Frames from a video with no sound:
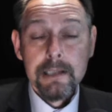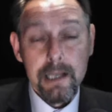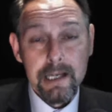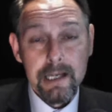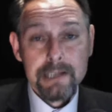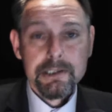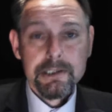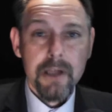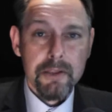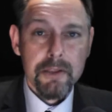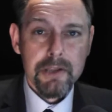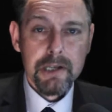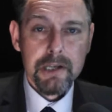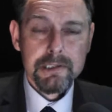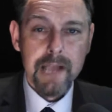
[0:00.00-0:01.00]
It's
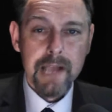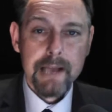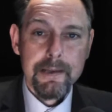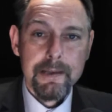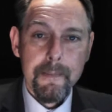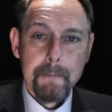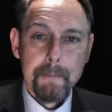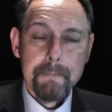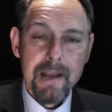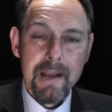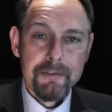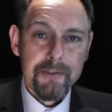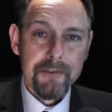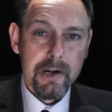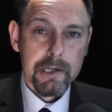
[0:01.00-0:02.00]
Thursday, May
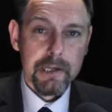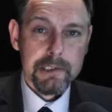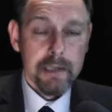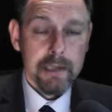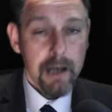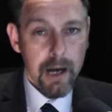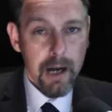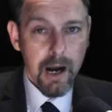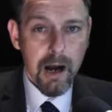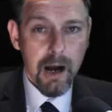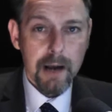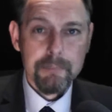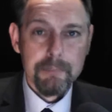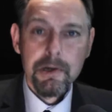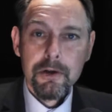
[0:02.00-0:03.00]
1st.
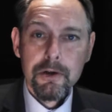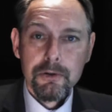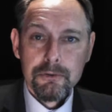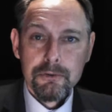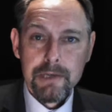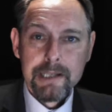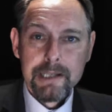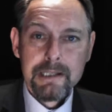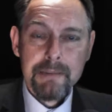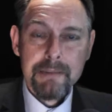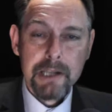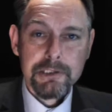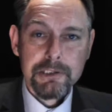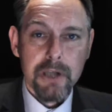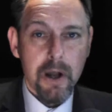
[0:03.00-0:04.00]
I'm Rick
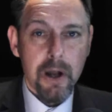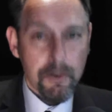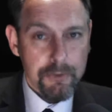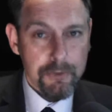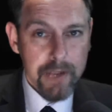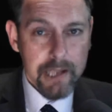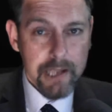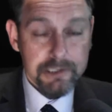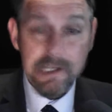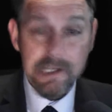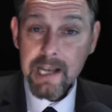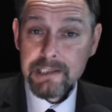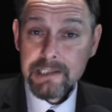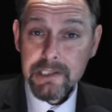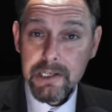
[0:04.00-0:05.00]
Timmis, and this
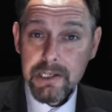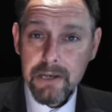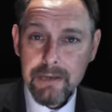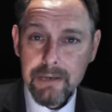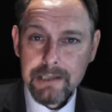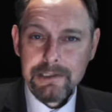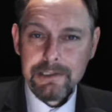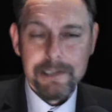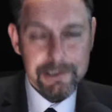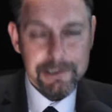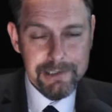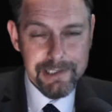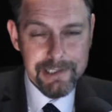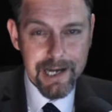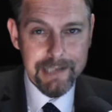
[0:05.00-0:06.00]
is the Unit
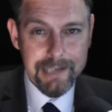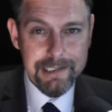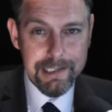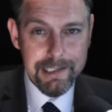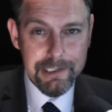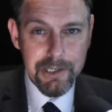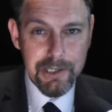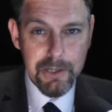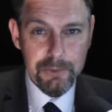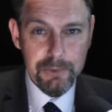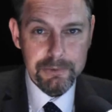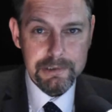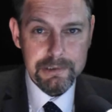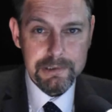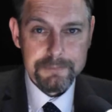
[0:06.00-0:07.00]
Nightly
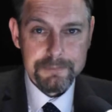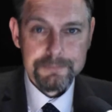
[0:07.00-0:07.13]
News.